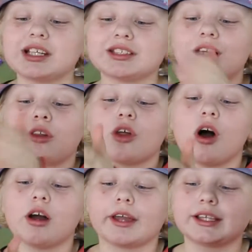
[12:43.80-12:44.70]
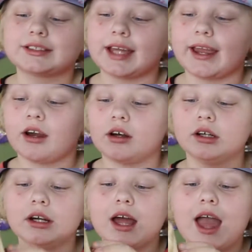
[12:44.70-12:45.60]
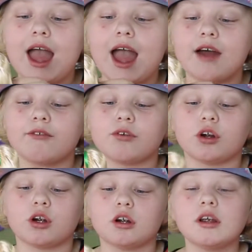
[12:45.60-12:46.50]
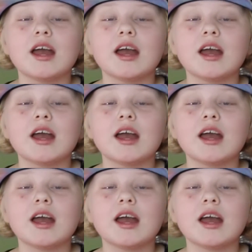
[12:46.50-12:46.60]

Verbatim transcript: has the longest hair ever.